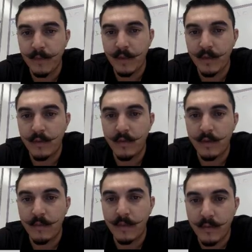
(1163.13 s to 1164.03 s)
to the
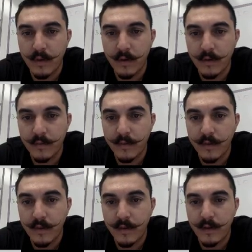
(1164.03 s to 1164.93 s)
medullar
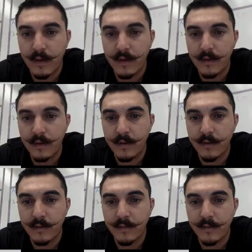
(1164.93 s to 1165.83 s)
sinus,
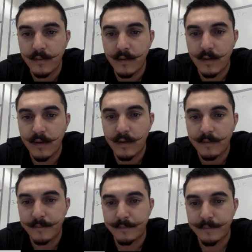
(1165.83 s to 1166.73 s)

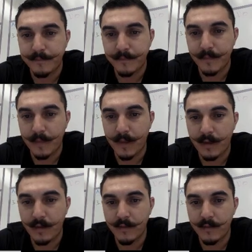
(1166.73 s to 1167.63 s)
kind
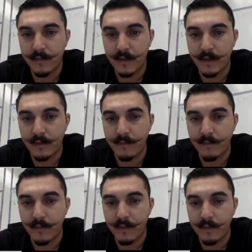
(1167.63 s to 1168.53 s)
of
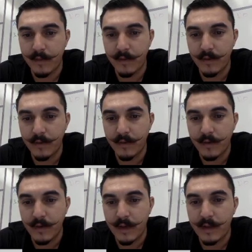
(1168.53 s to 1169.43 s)
more in the middle,
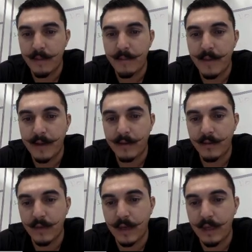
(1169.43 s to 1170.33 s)
and then back to
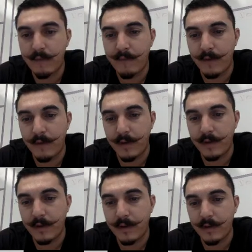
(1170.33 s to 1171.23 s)
the
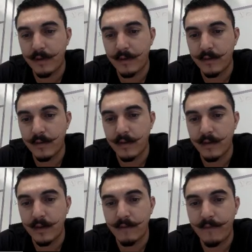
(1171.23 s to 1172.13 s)
efferent
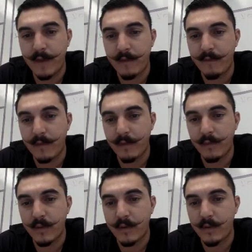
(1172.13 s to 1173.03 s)
lymphatic vessel,
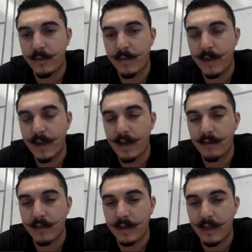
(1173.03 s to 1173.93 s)
which is coming back
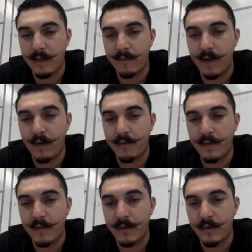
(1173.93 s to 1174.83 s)
out. Again, a valve in
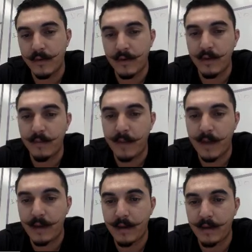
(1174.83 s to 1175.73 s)
there so it doesn't come
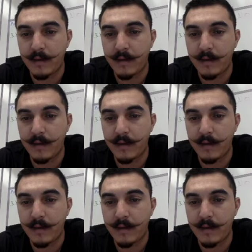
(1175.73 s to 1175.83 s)
back in.